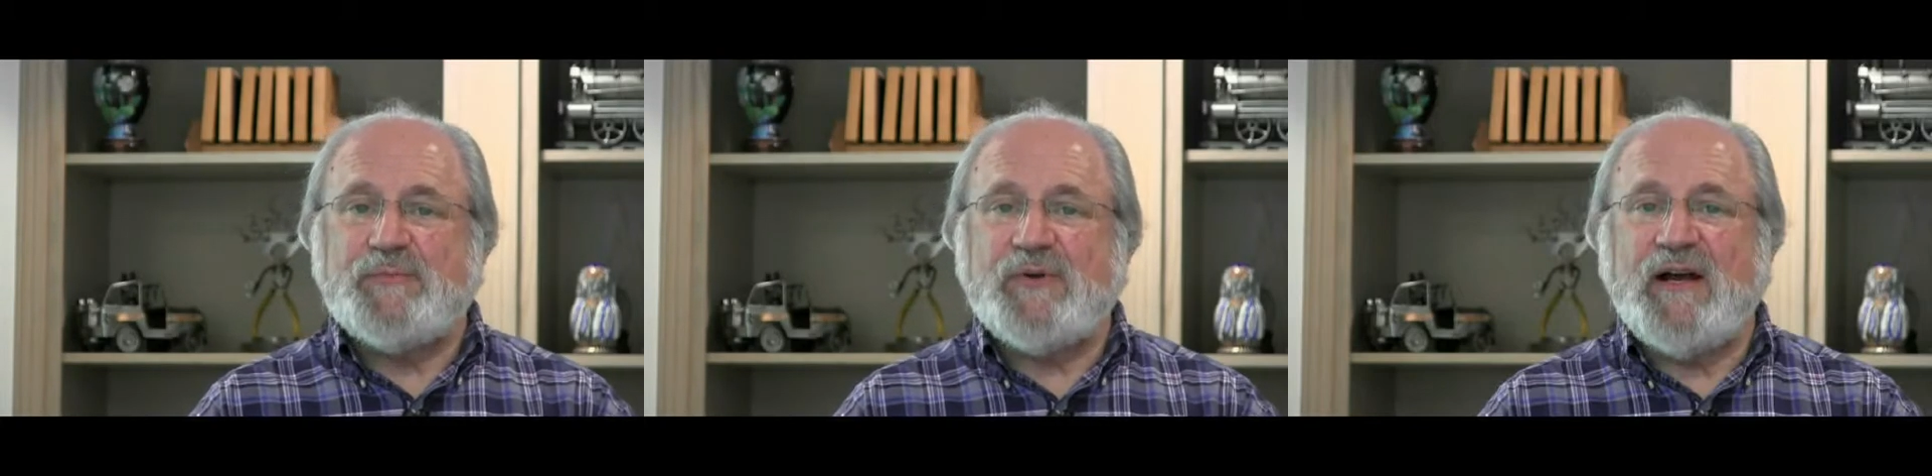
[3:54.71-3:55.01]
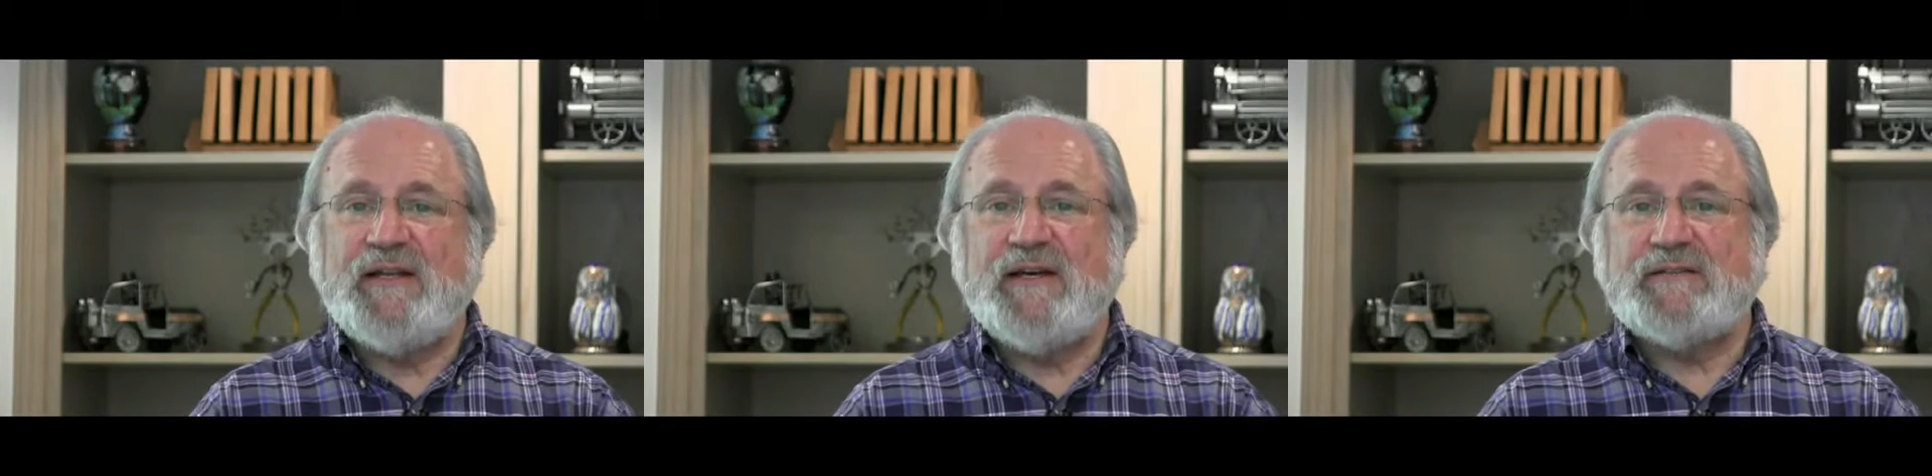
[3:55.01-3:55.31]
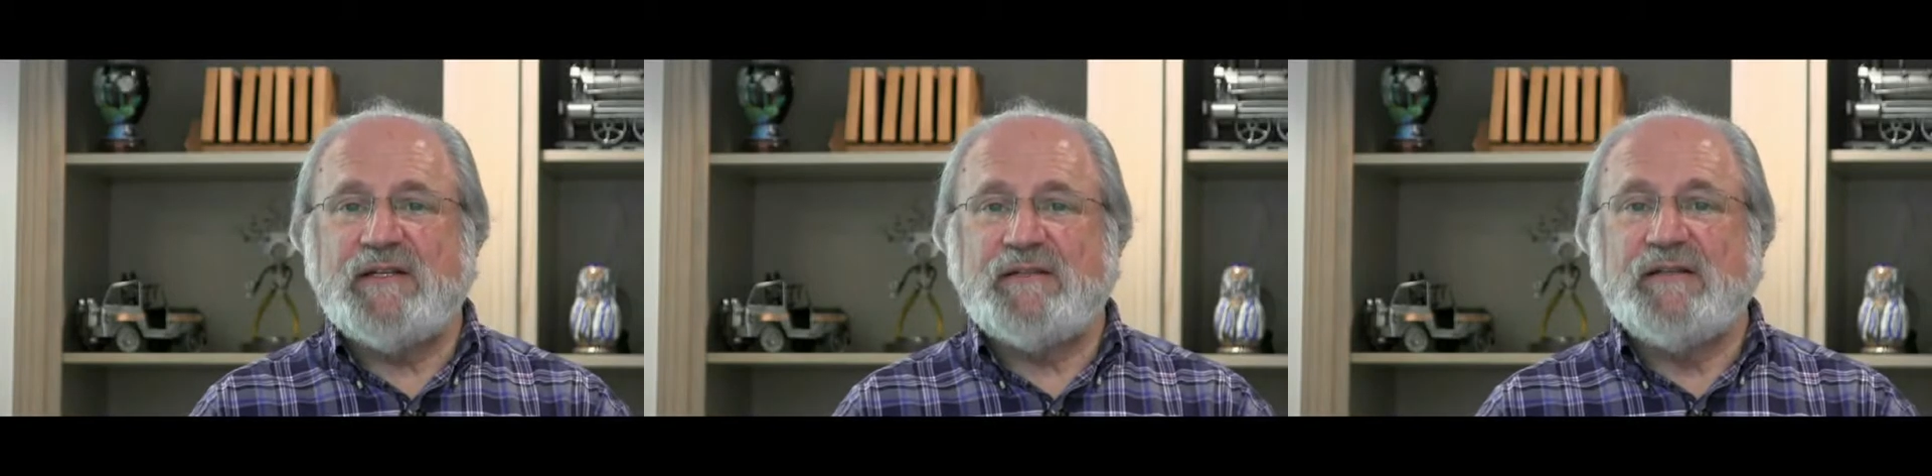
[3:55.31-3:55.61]

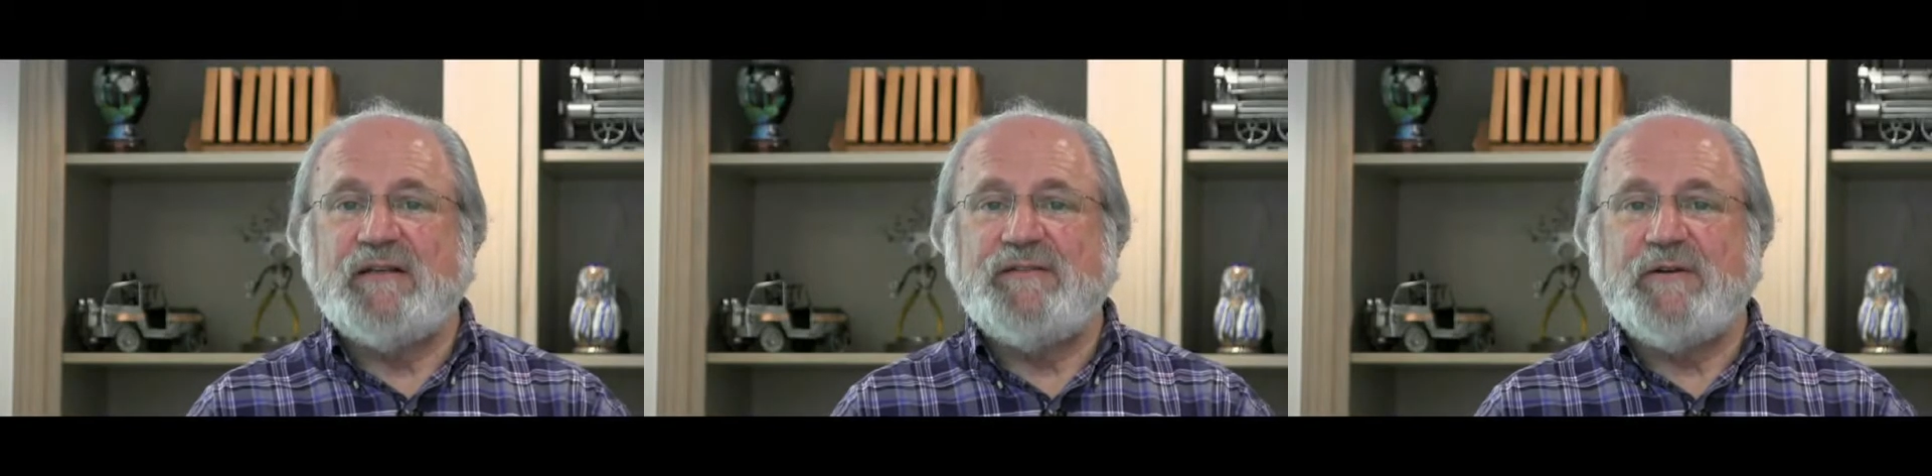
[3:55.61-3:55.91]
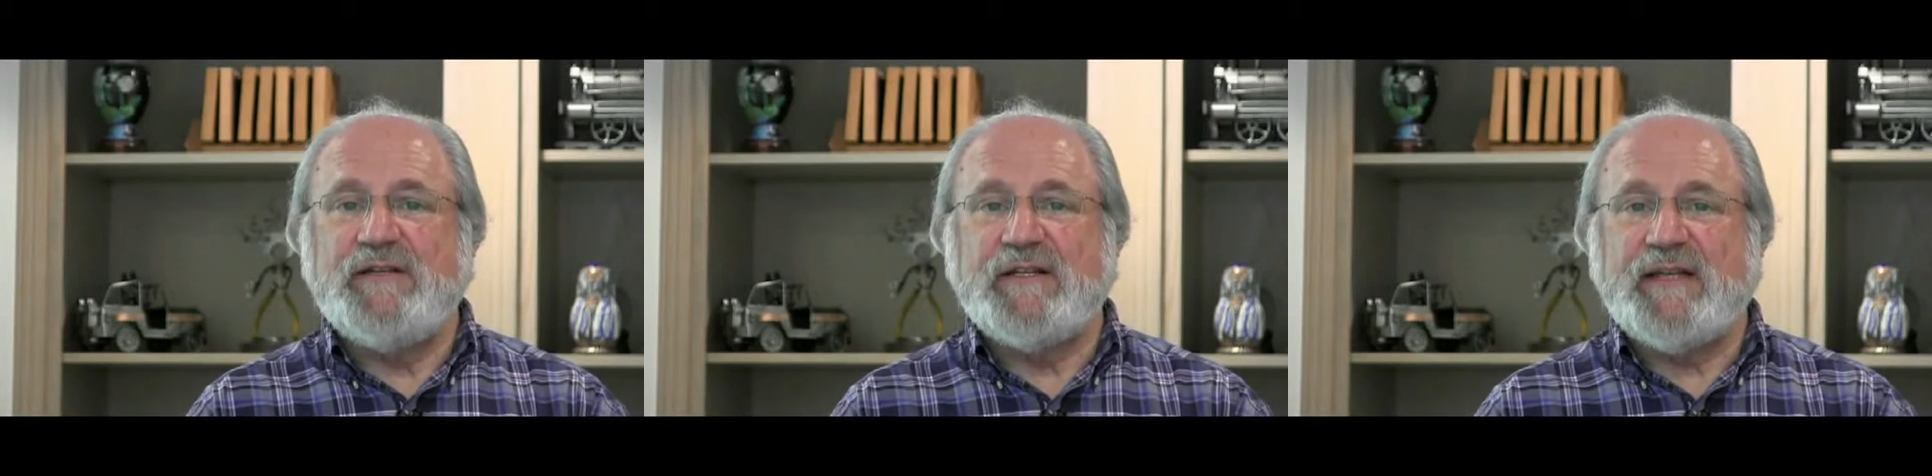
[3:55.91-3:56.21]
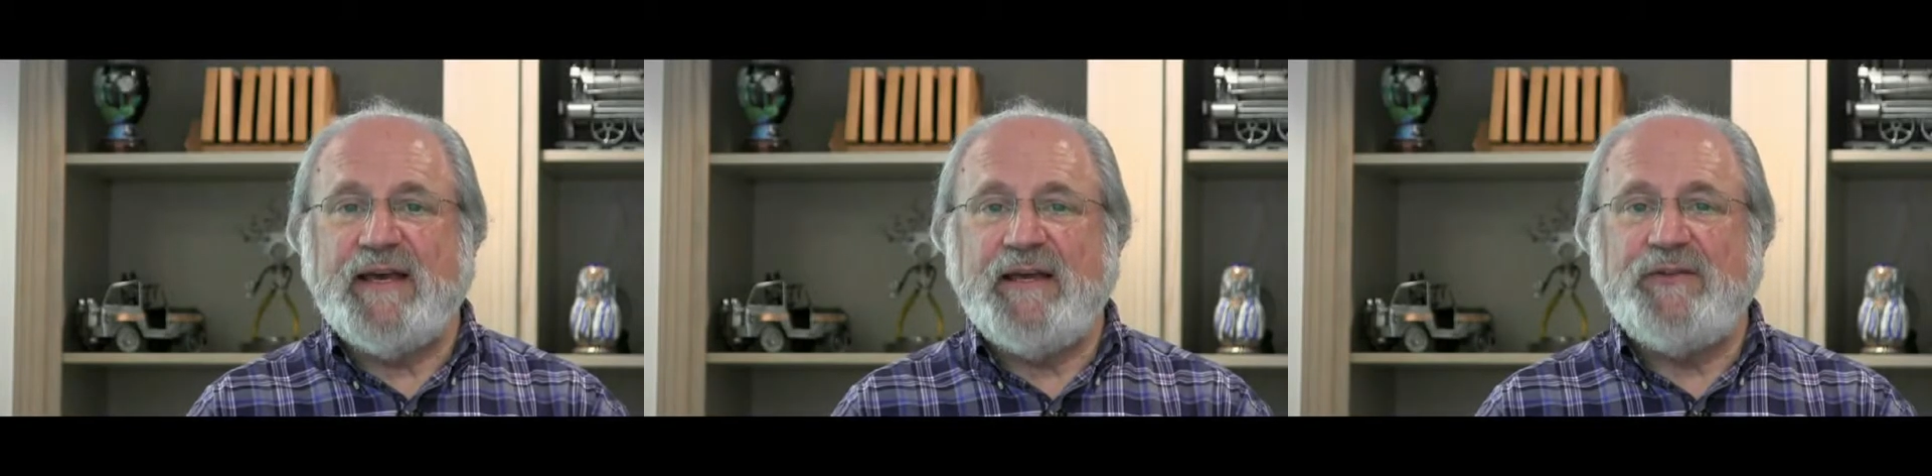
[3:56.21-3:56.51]
product, delivery
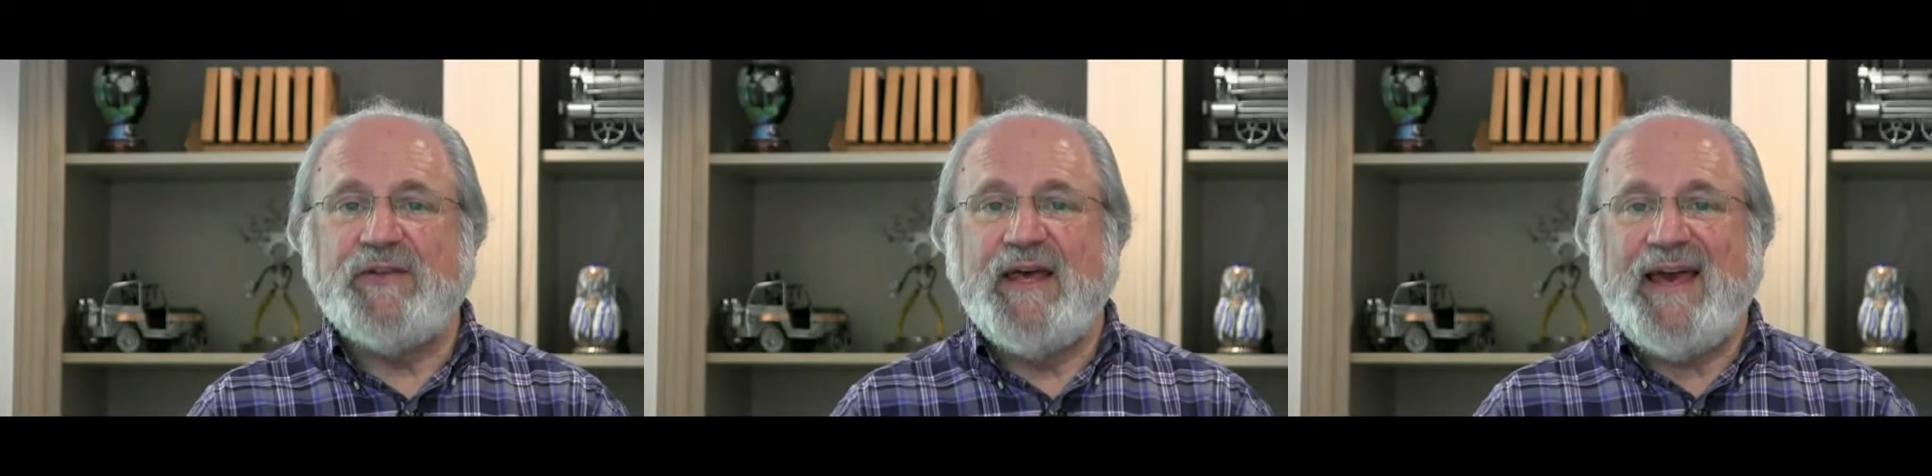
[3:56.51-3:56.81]
delays,